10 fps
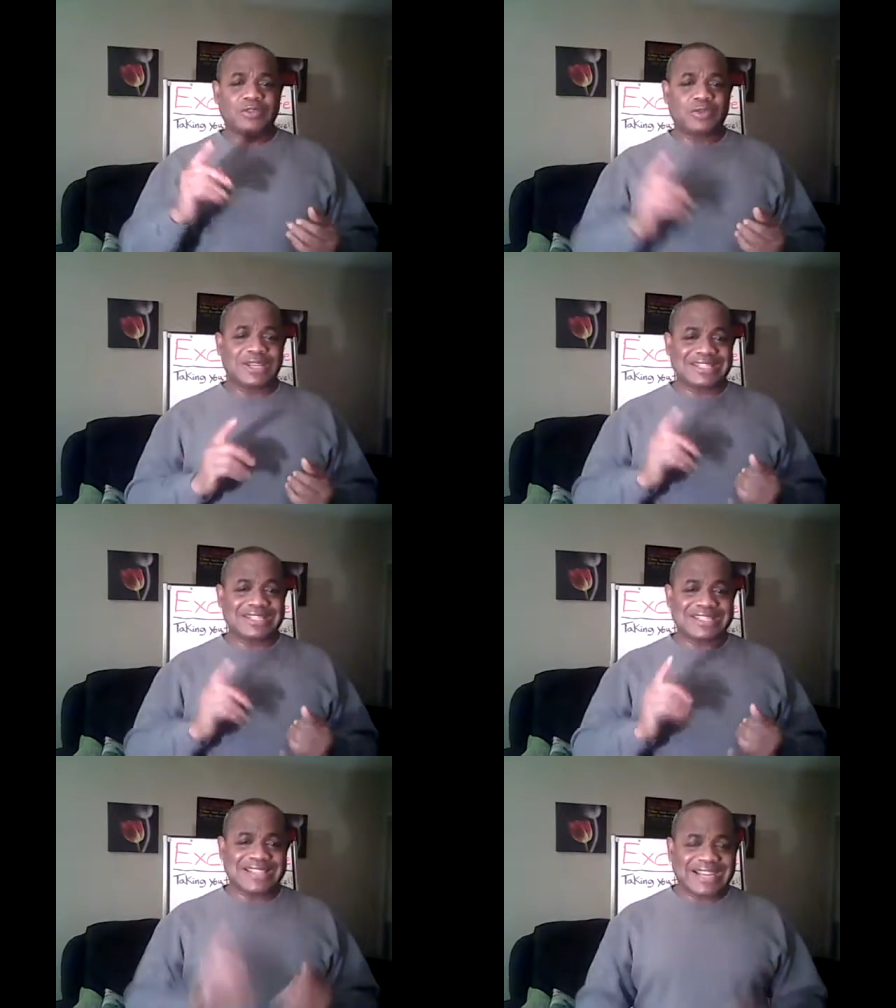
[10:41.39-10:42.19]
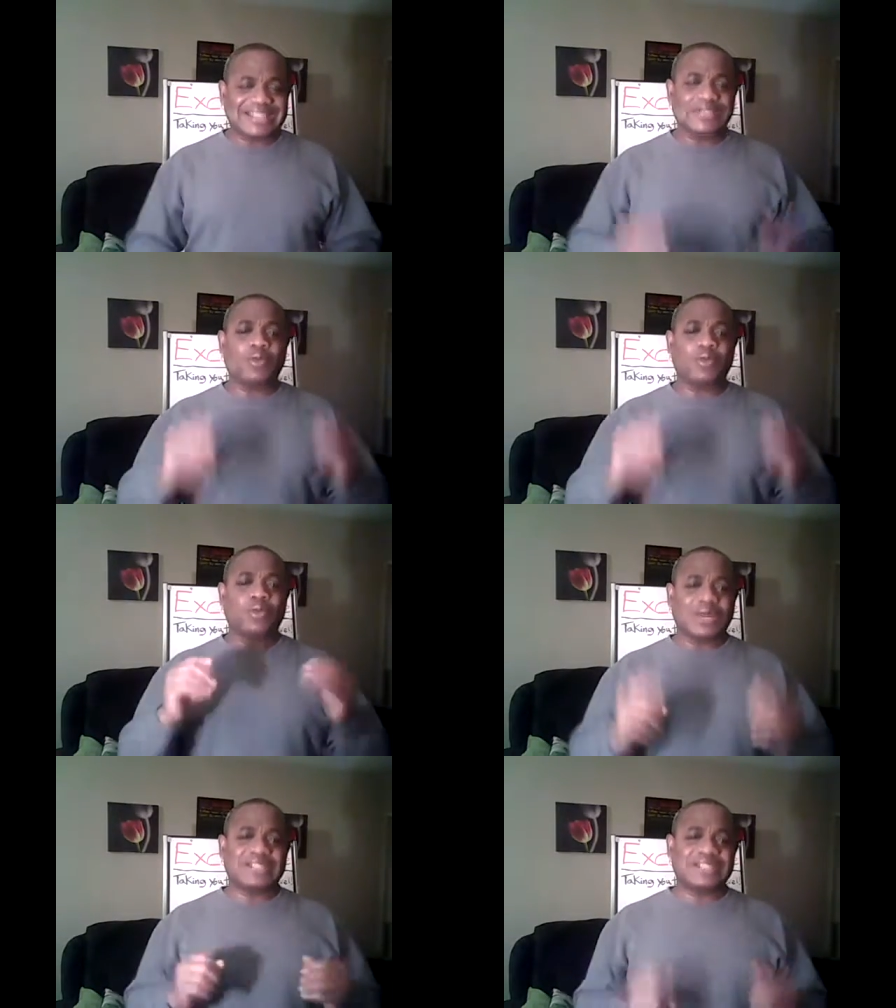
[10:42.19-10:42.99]
exactly
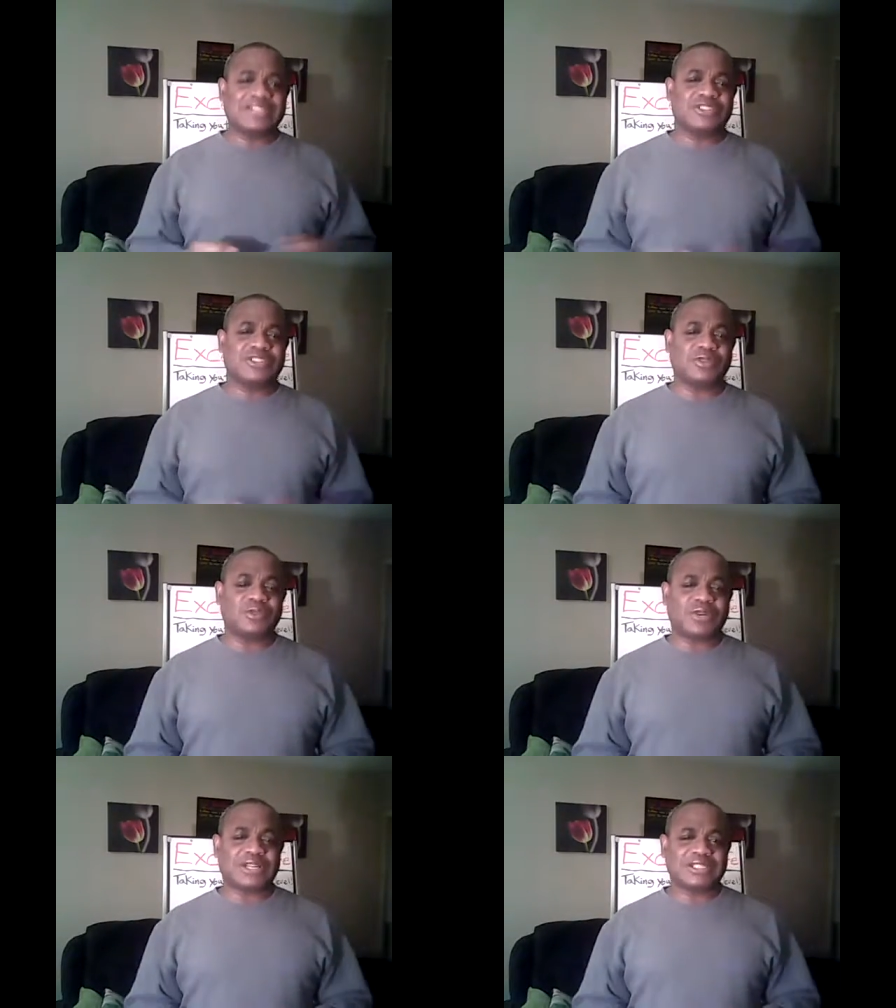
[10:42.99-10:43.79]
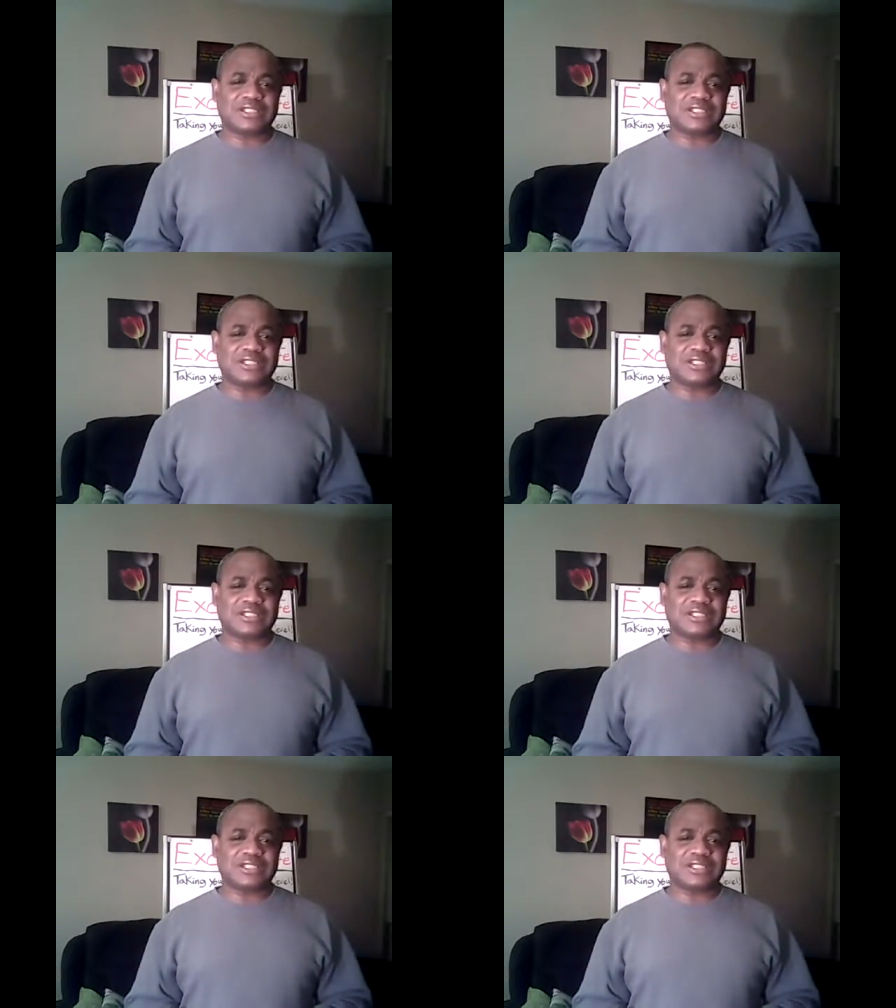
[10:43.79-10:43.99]
what it is you want.